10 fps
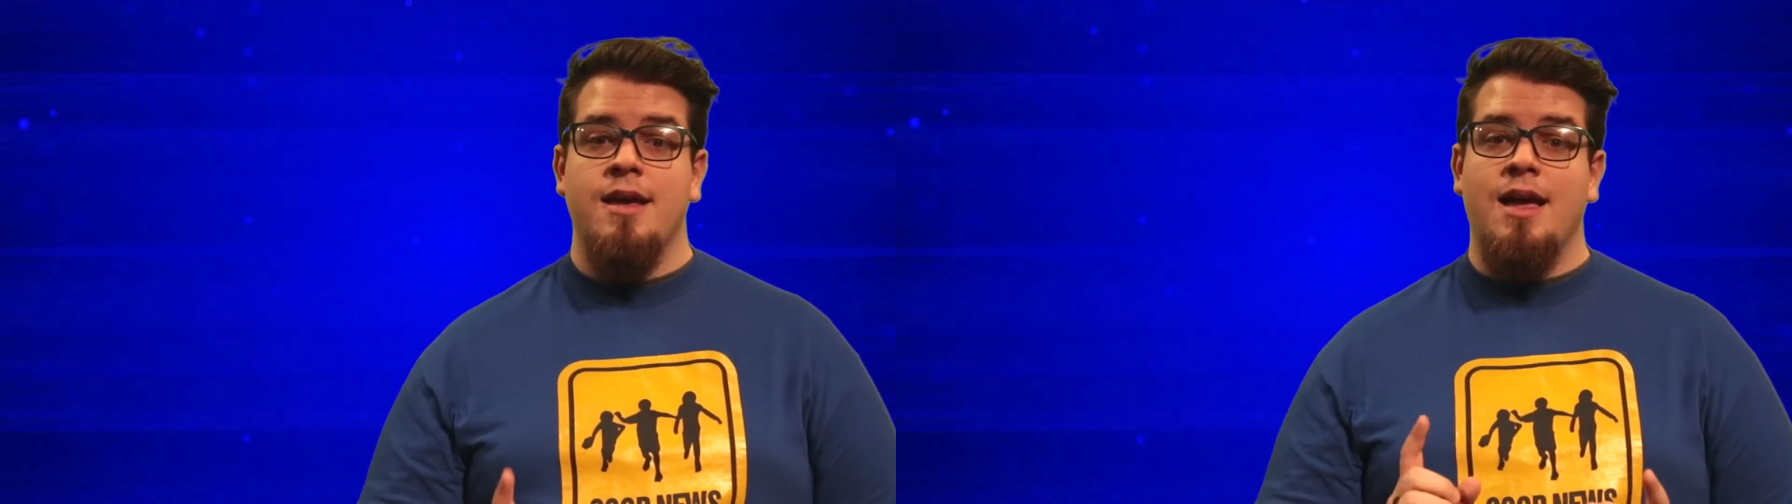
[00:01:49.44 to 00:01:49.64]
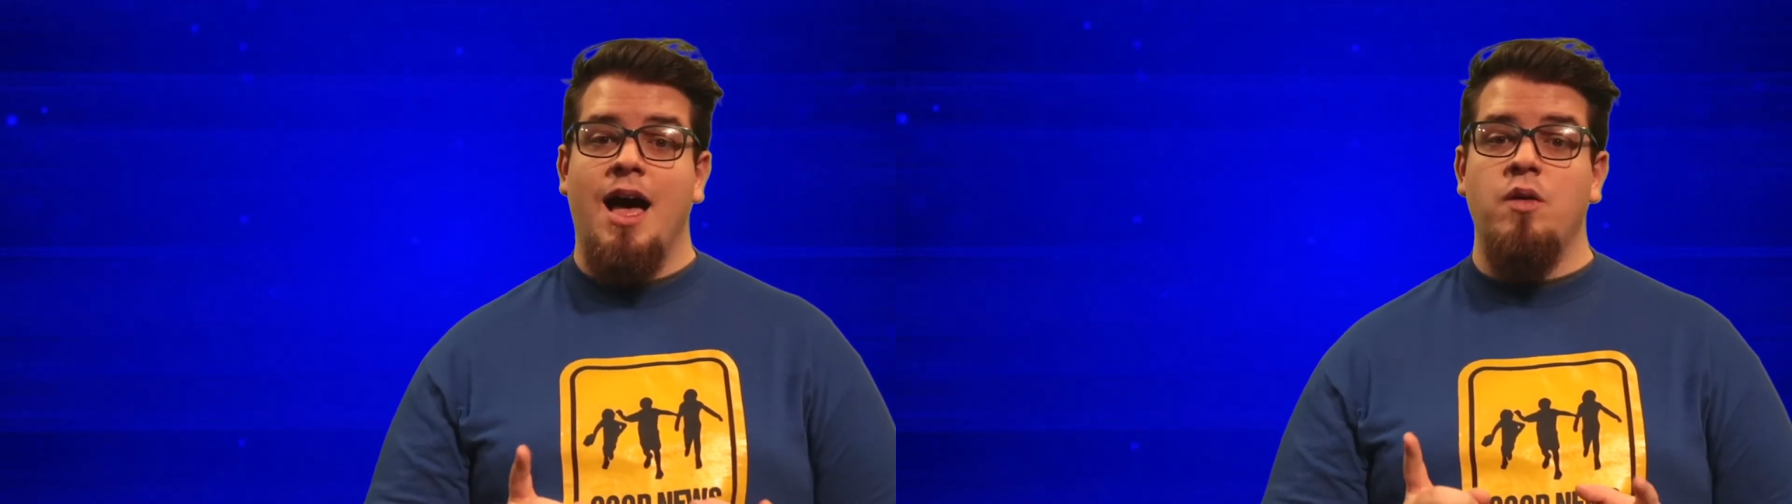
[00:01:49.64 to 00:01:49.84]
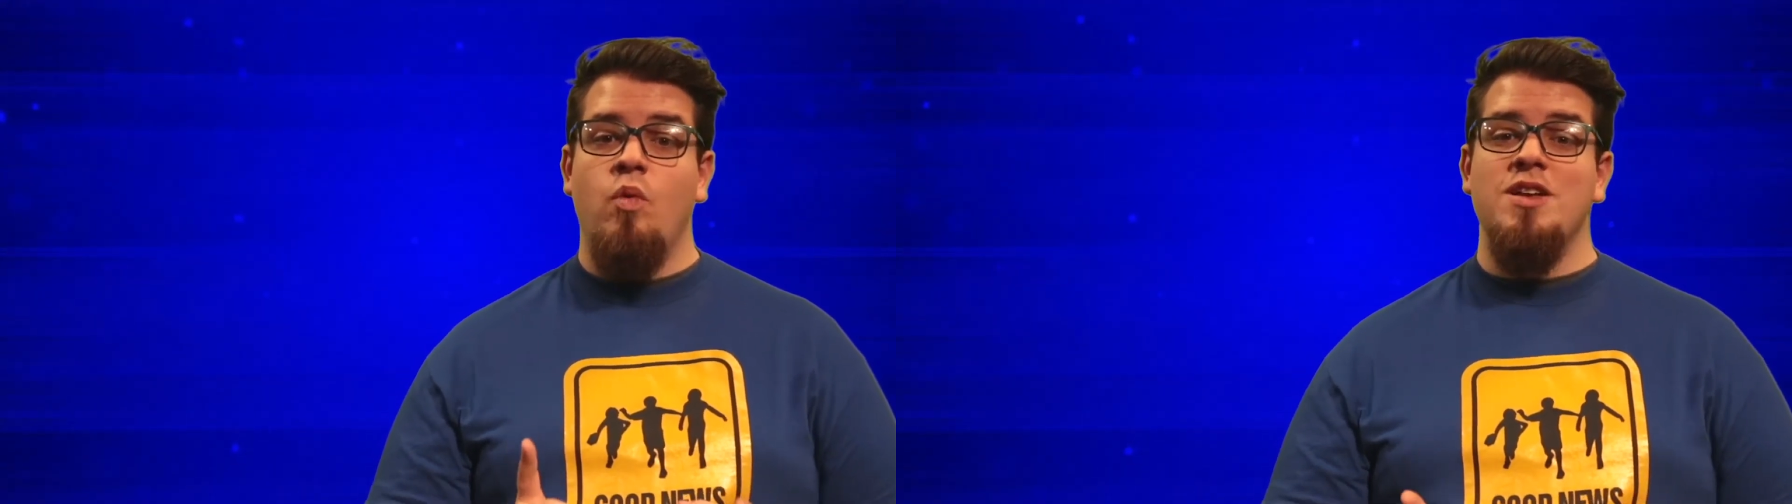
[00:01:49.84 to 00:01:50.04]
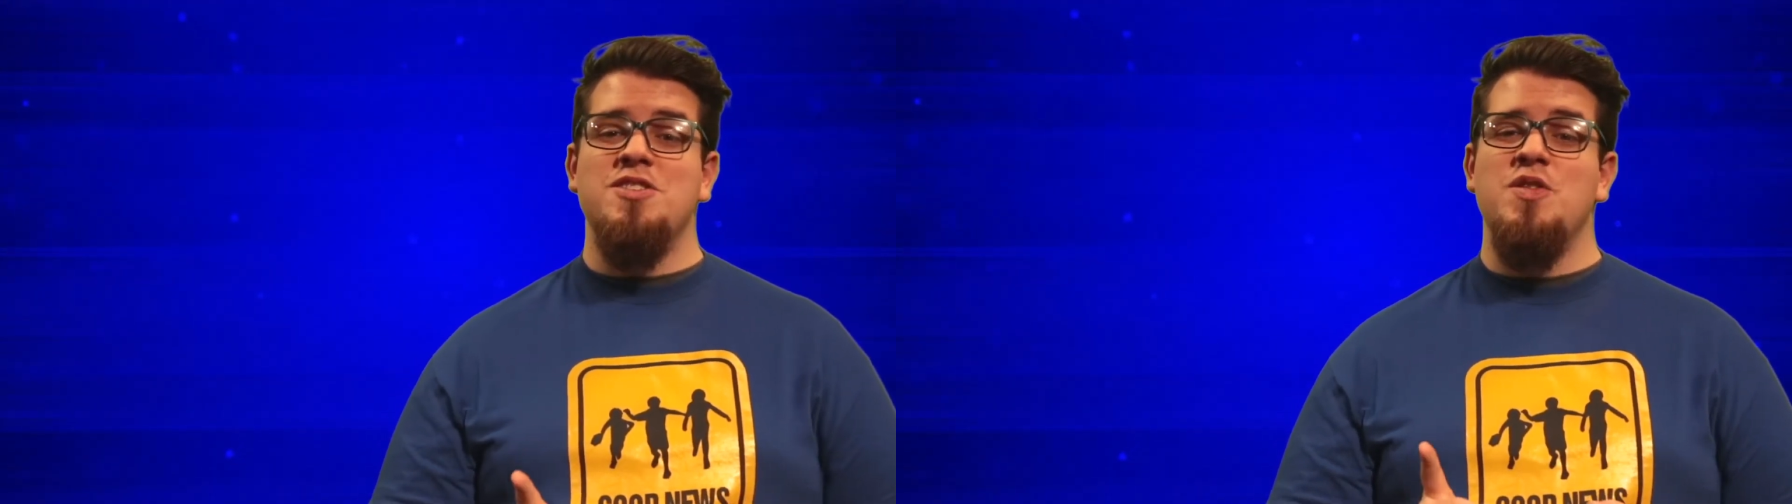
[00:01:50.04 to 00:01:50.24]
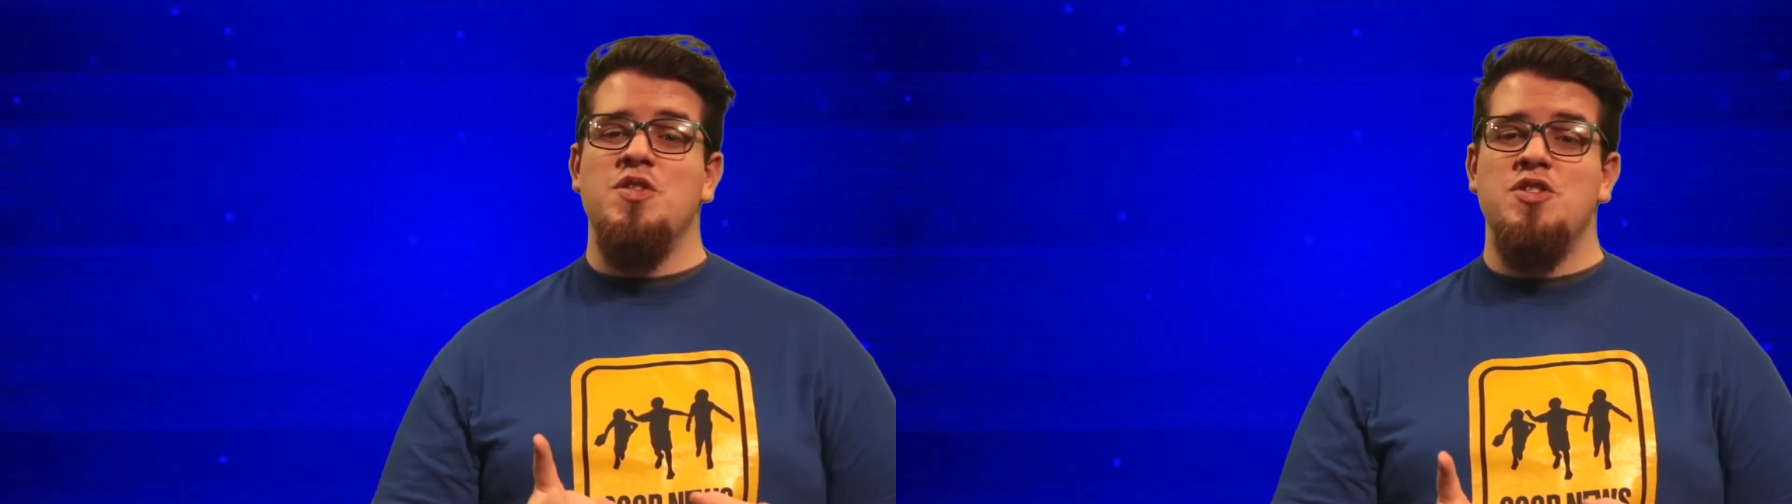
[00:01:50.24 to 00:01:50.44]
God
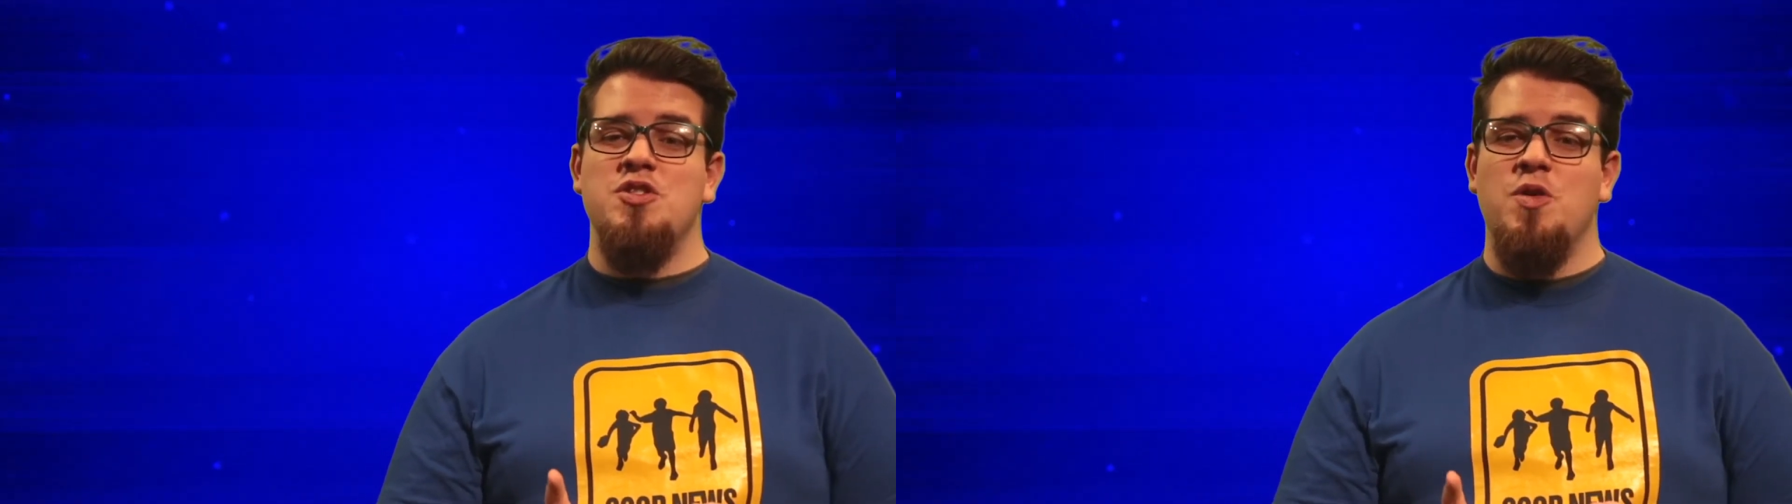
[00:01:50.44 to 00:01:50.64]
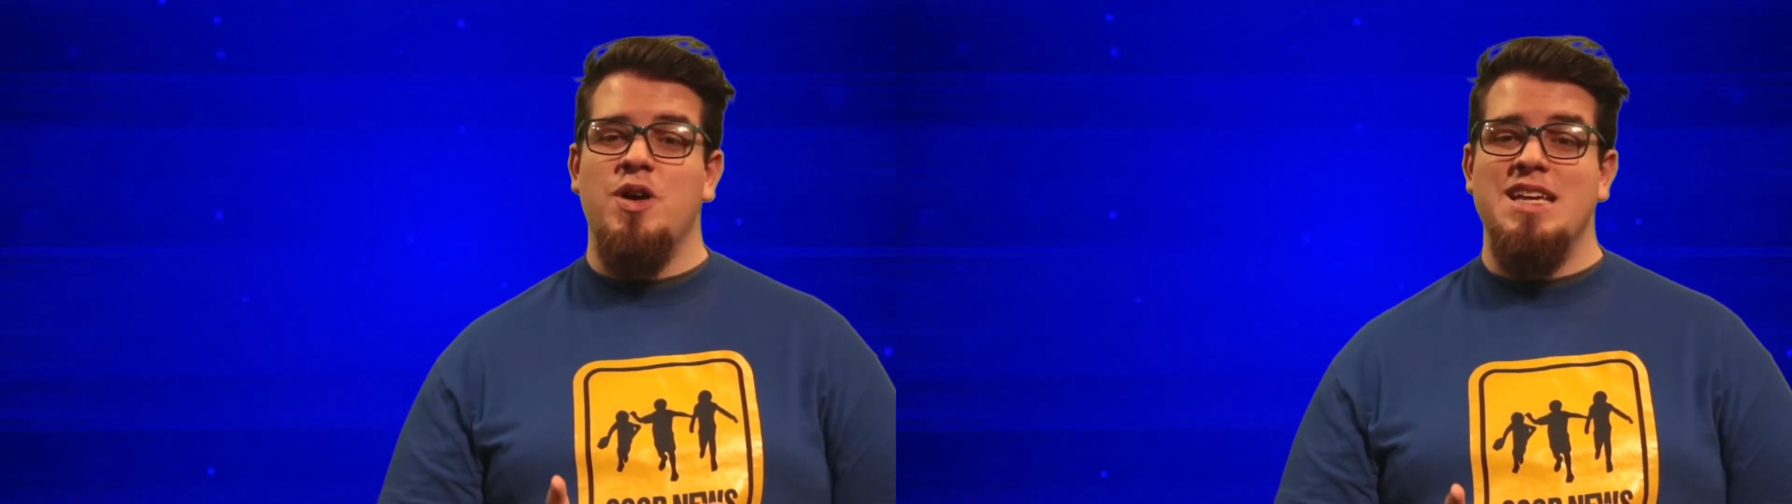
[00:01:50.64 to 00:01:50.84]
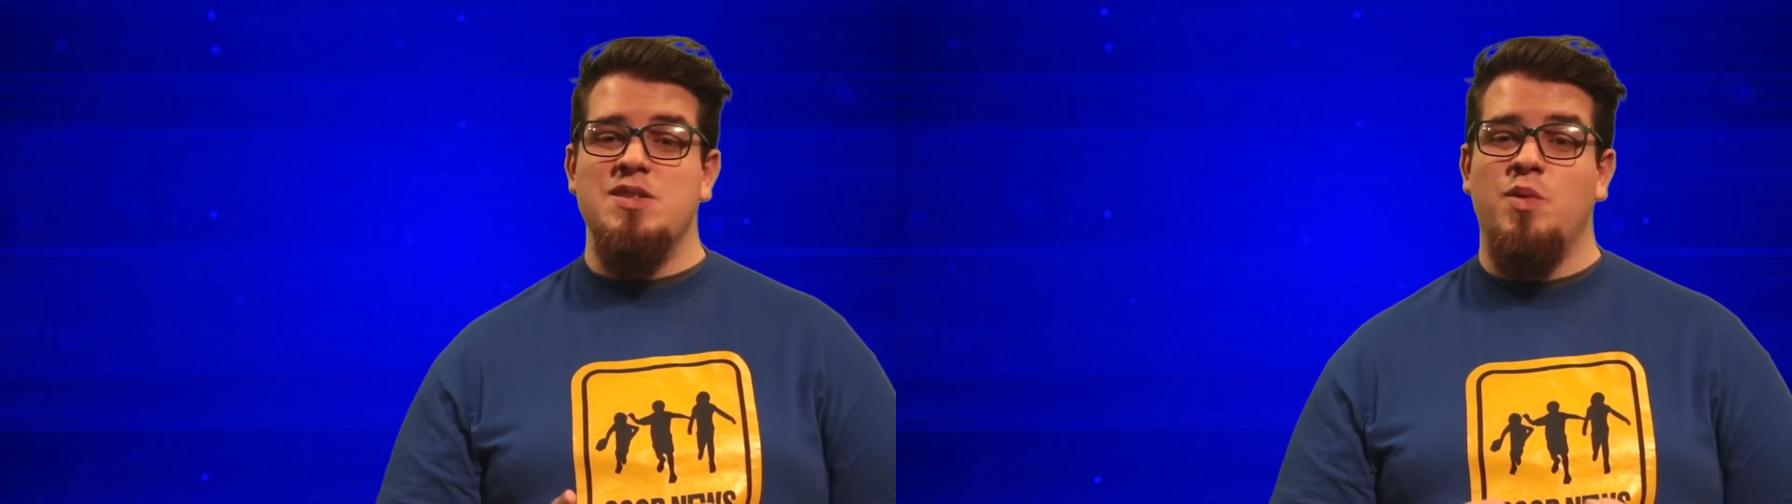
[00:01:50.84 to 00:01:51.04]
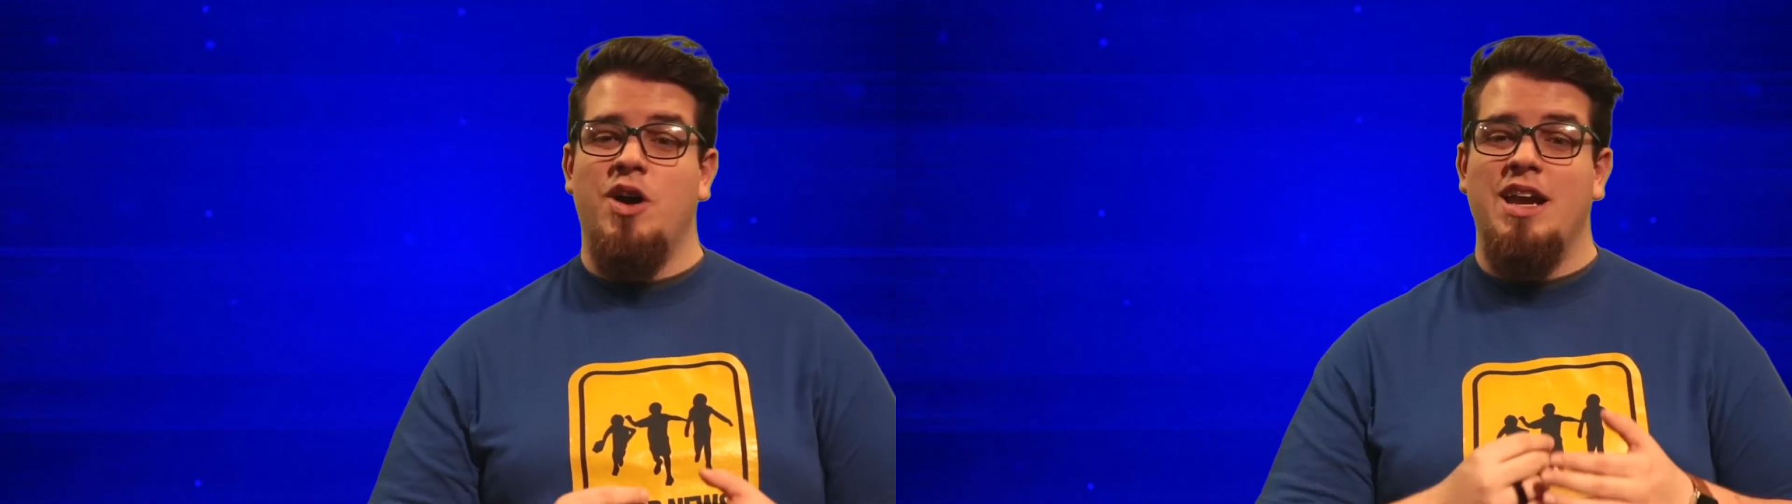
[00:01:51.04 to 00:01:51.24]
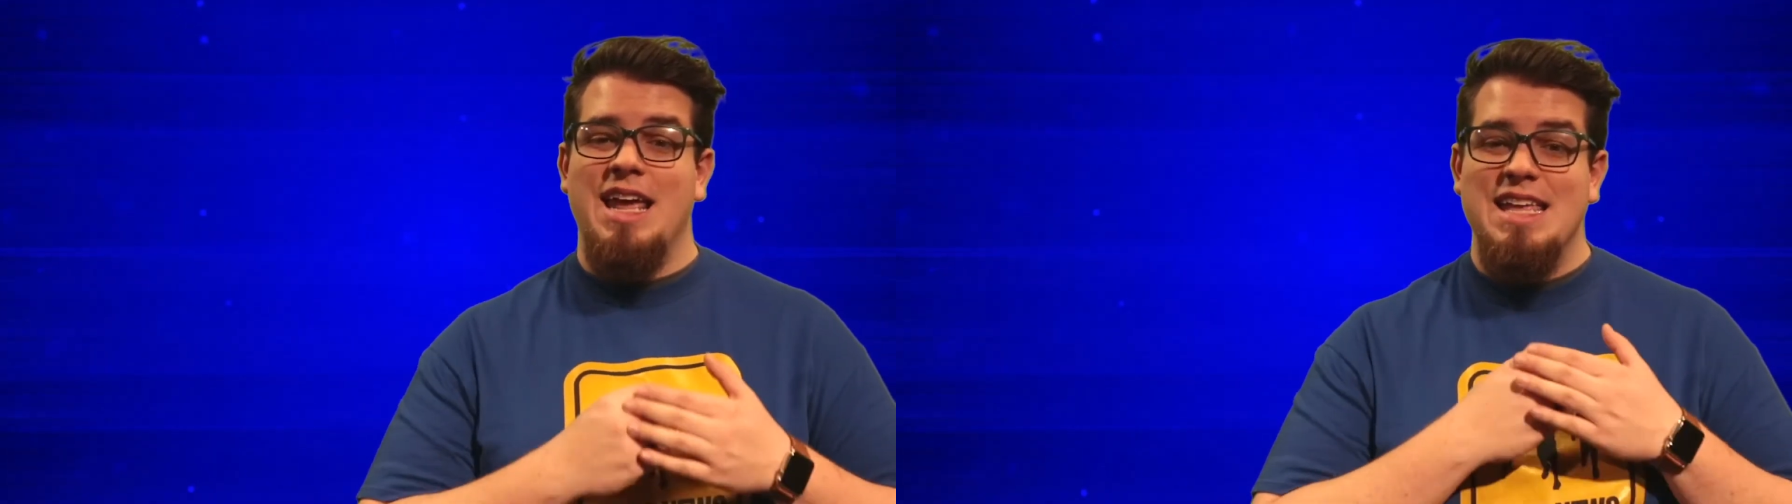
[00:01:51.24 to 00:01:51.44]
wants you to store his word